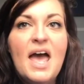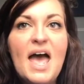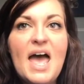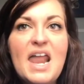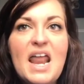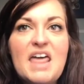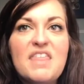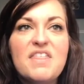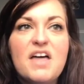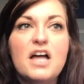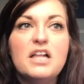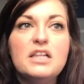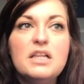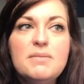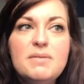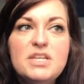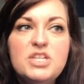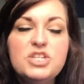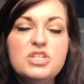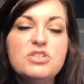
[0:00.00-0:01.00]
and I thought, let
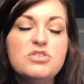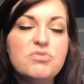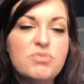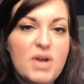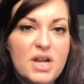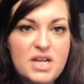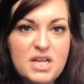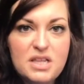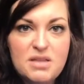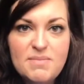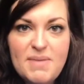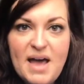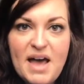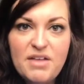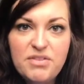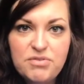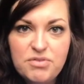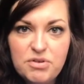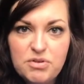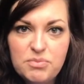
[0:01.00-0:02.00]
me just run to the
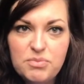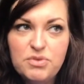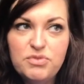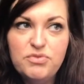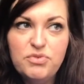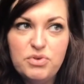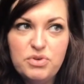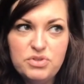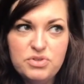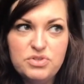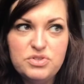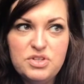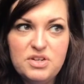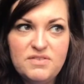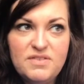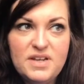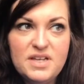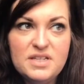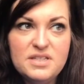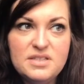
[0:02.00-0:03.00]
bathroom before the
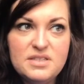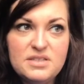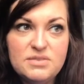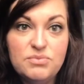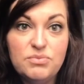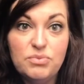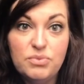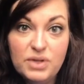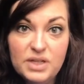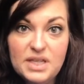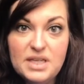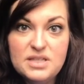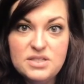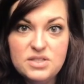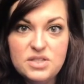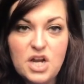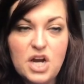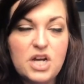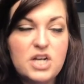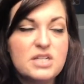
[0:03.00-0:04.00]
service really
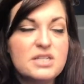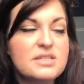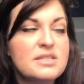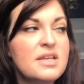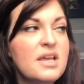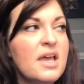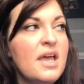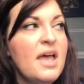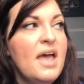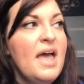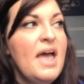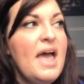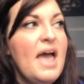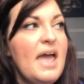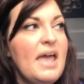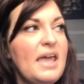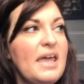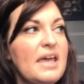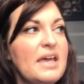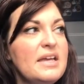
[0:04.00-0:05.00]
starts
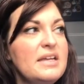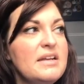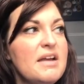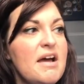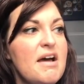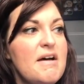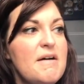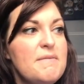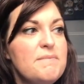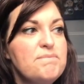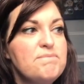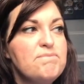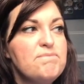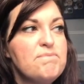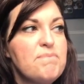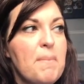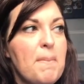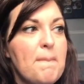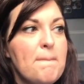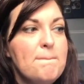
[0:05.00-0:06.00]
and um,
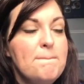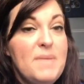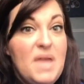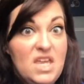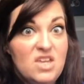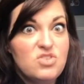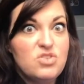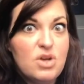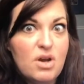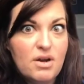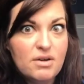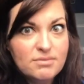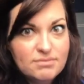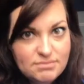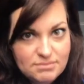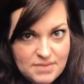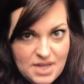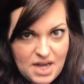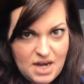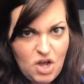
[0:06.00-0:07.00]
make sure
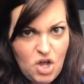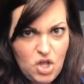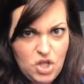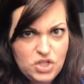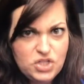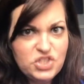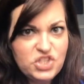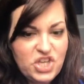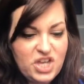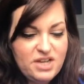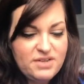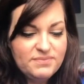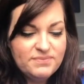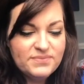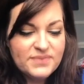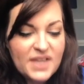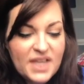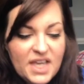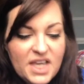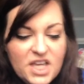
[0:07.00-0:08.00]
that all is good.
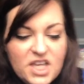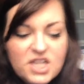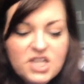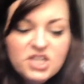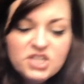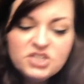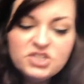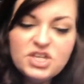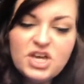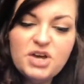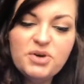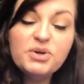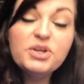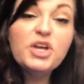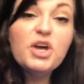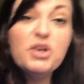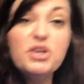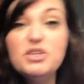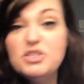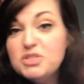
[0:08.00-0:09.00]
So
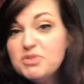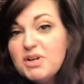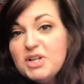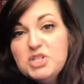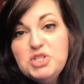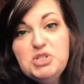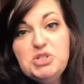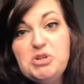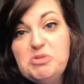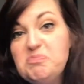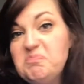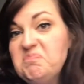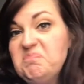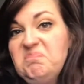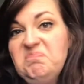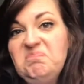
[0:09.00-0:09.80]
go use the restroom,